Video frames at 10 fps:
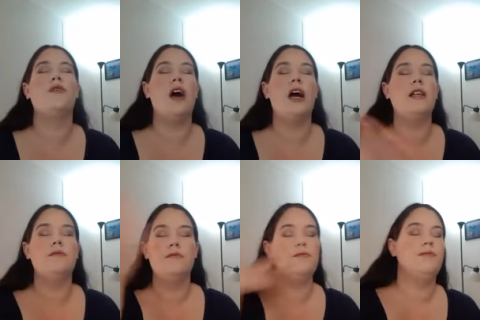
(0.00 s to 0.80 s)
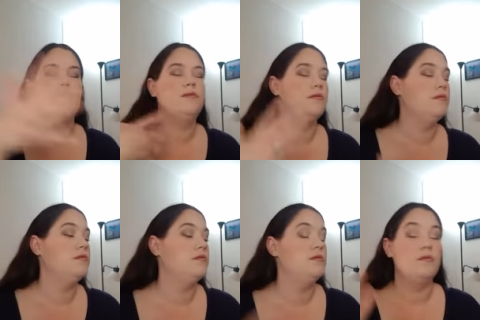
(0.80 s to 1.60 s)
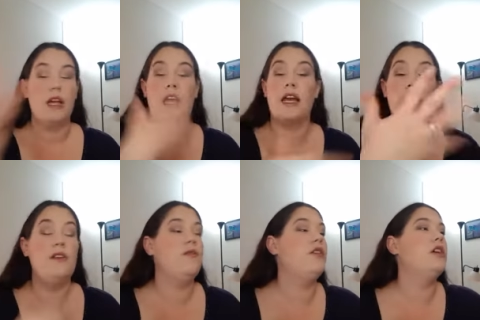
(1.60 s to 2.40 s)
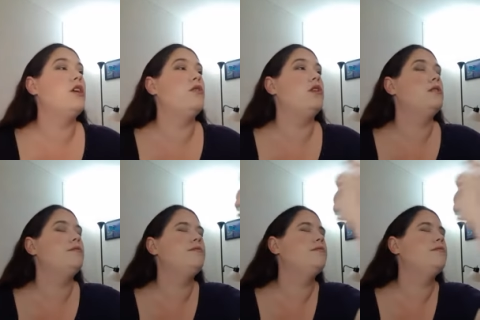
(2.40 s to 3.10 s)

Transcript: fine. Like, I can't even feel it going on.